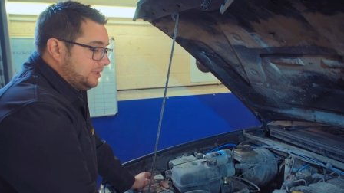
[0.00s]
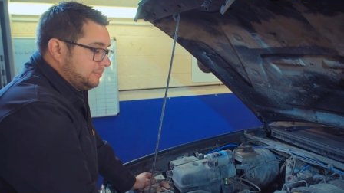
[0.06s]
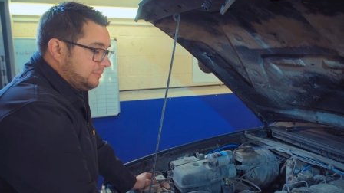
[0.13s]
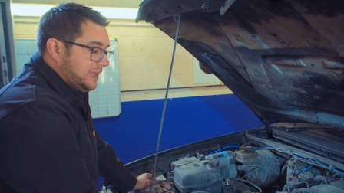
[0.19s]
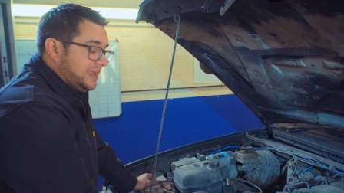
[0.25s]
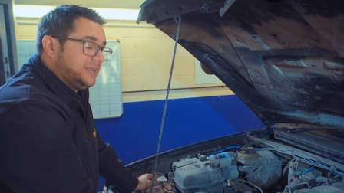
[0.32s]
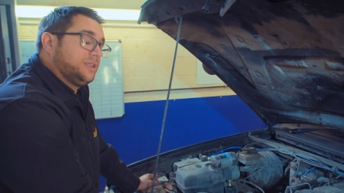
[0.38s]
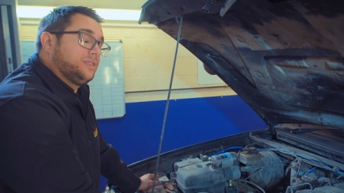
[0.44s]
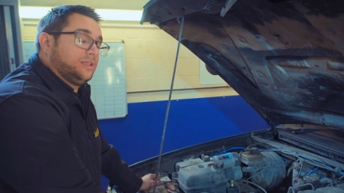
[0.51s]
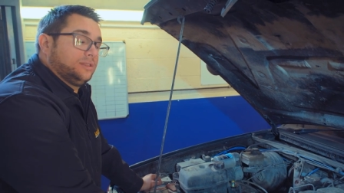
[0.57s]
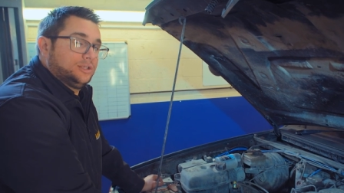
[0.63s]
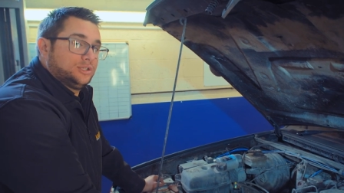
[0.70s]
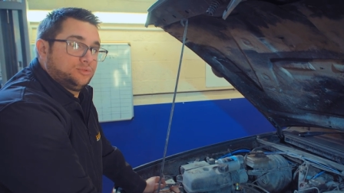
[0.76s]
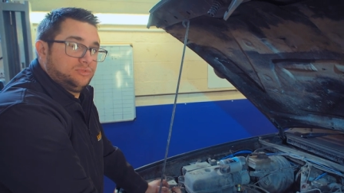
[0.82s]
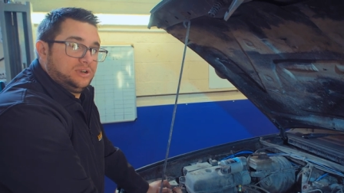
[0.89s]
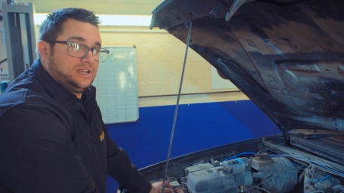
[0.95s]
but anything
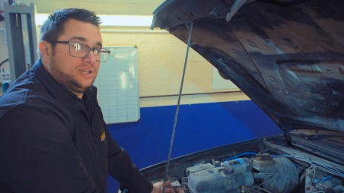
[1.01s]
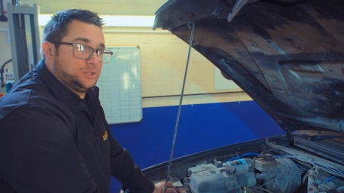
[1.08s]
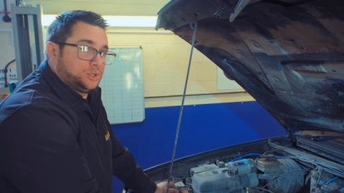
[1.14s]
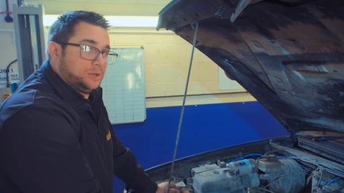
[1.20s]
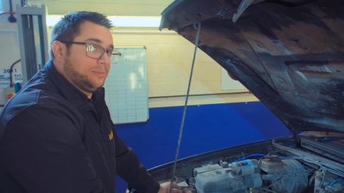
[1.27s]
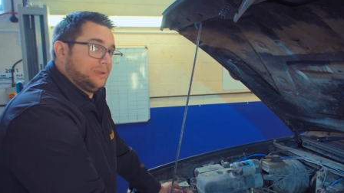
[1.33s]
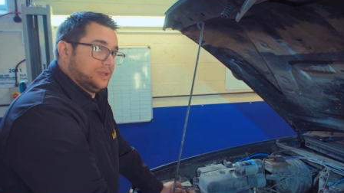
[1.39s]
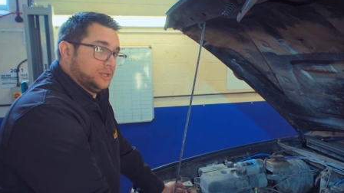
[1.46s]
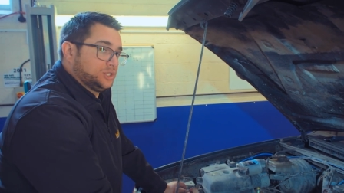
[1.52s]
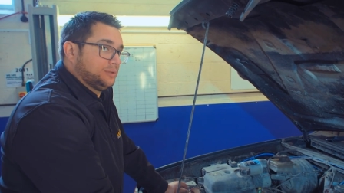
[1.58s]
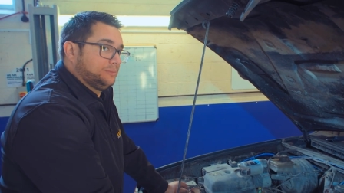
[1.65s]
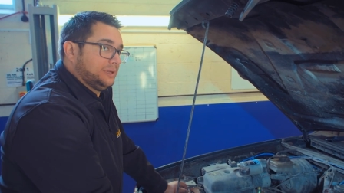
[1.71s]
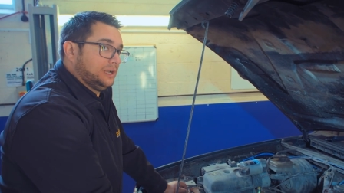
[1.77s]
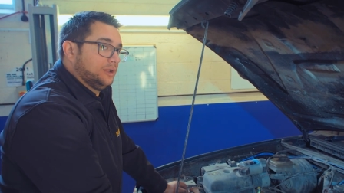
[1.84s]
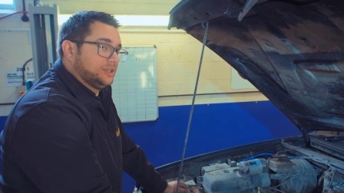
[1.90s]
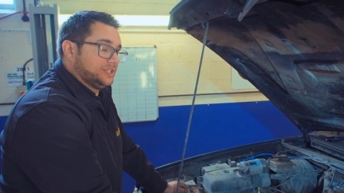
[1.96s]
that's really dripping should
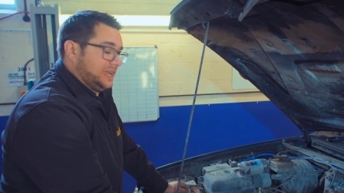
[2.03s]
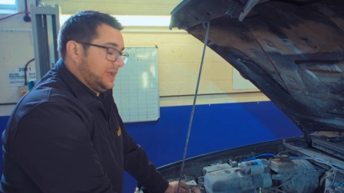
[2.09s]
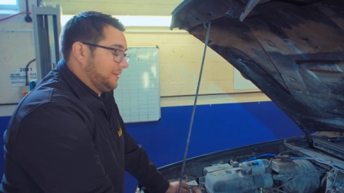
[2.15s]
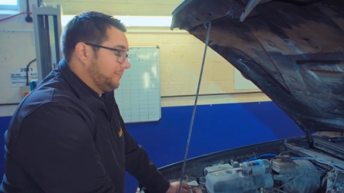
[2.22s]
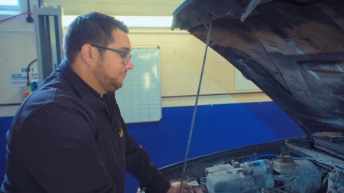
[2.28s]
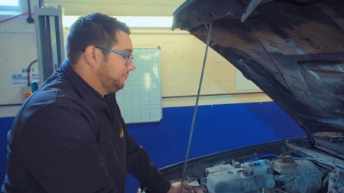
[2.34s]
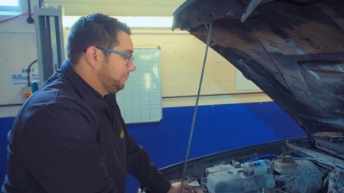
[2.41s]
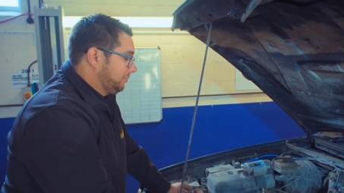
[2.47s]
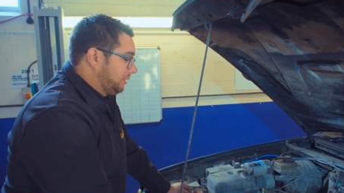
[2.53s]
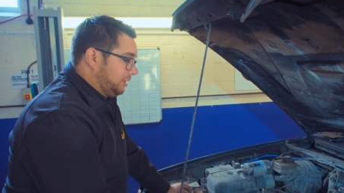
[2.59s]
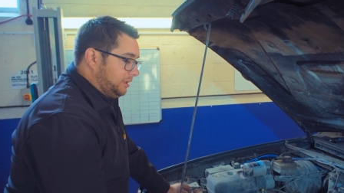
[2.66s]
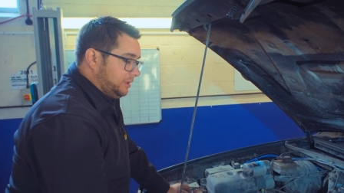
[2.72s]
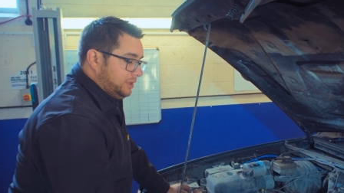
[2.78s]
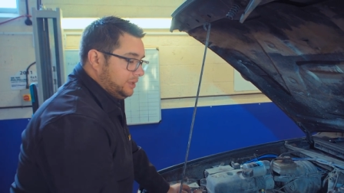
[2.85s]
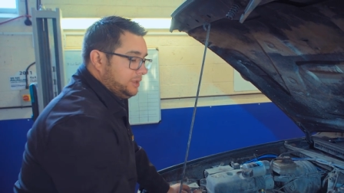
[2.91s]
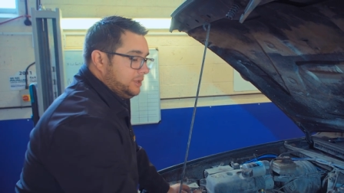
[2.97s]
be looked at.
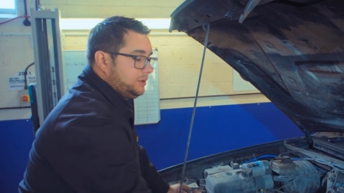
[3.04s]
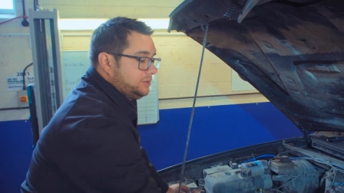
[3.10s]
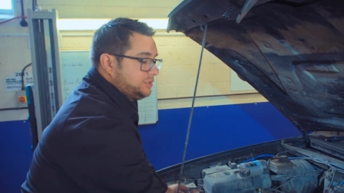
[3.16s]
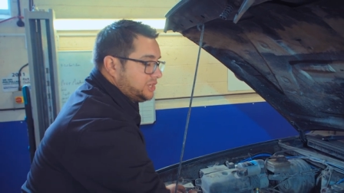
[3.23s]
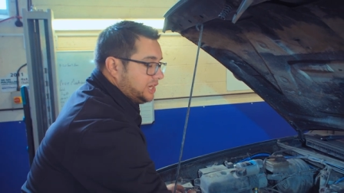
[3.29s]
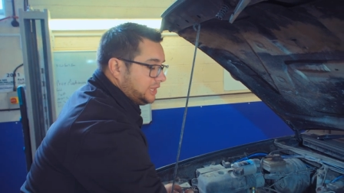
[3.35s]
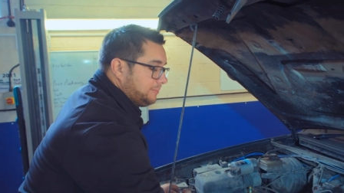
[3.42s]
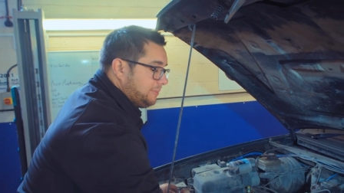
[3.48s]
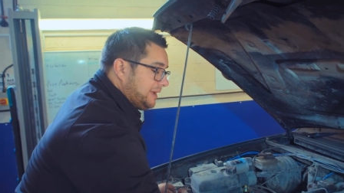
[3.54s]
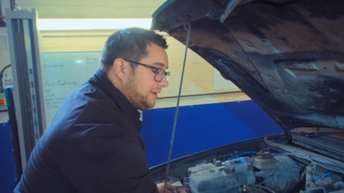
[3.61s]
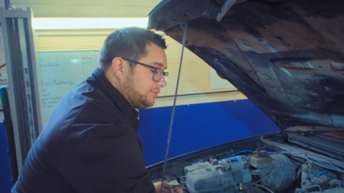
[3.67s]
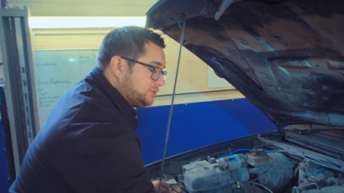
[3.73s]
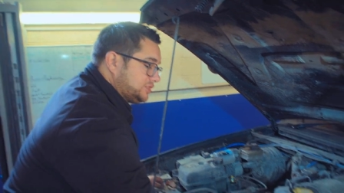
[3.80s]
Check the power